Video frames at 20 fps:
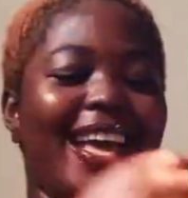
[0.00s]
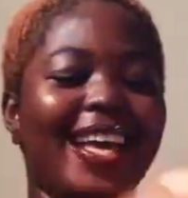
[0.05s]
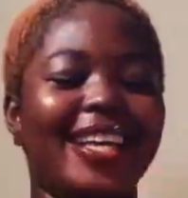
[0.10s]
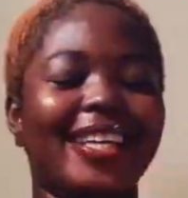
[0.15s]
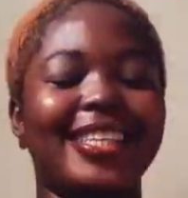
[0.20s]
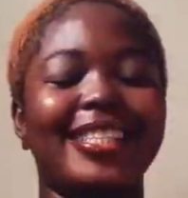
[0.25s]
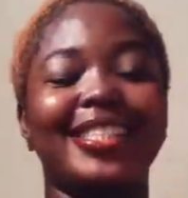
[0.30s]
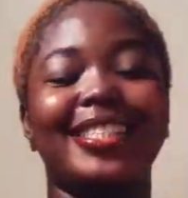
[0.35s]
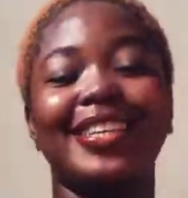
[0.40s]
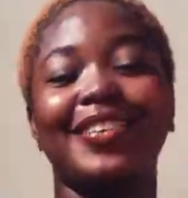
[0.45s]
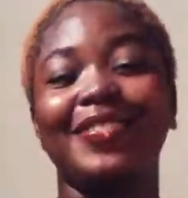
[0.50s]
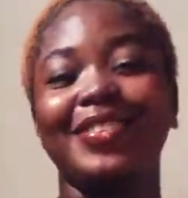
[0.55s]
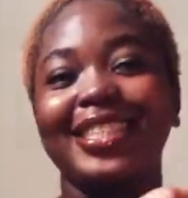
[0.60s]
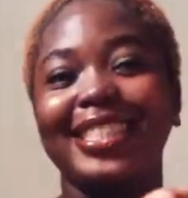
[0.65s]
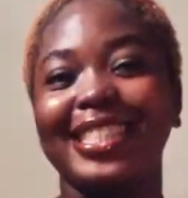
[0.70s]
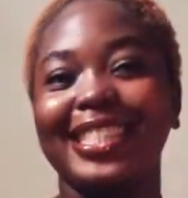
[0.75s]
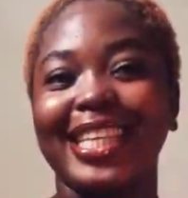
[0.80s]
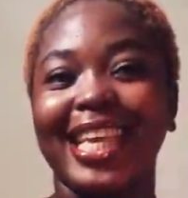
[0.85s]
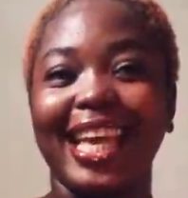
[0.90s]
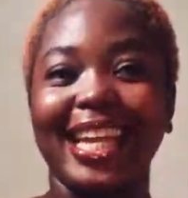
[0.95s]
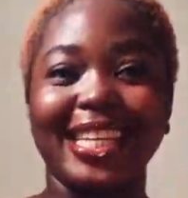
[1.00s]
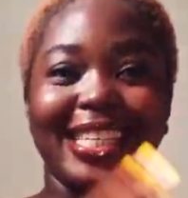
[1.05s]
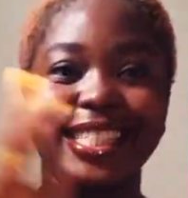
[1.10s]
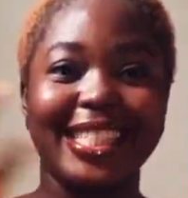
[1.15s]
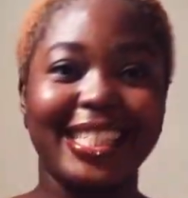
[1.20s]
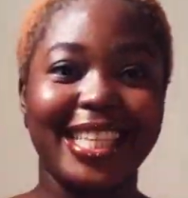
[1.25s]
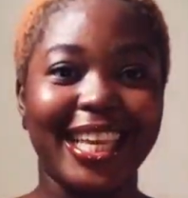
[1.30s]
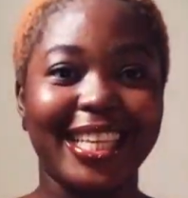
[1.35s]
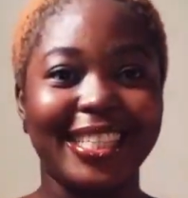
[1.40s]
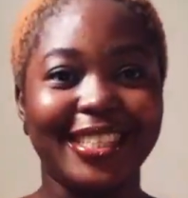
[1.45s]
someone is getting
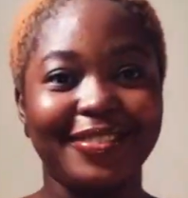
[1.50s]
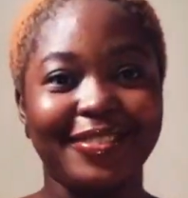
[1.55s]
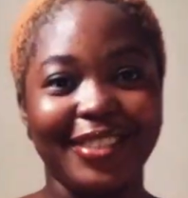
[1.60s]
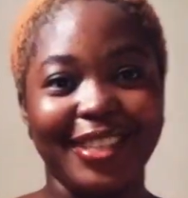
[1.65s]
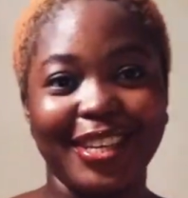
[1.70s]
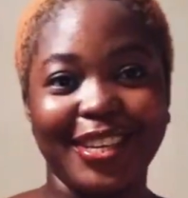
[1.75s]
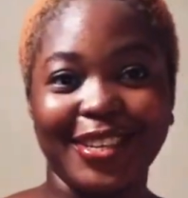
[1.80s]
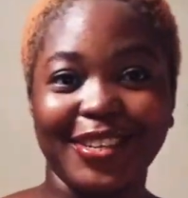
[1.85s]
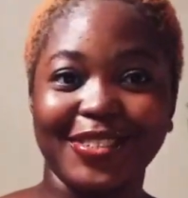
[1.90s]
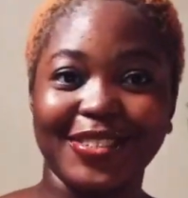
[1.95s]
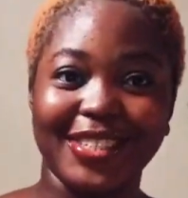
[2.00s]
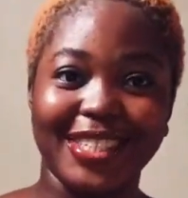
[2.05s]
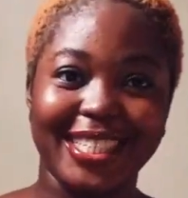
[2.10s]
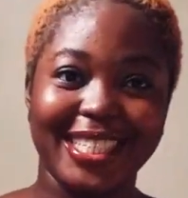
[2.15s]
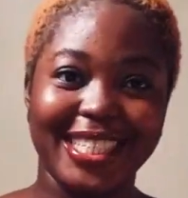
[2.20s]
sexy videos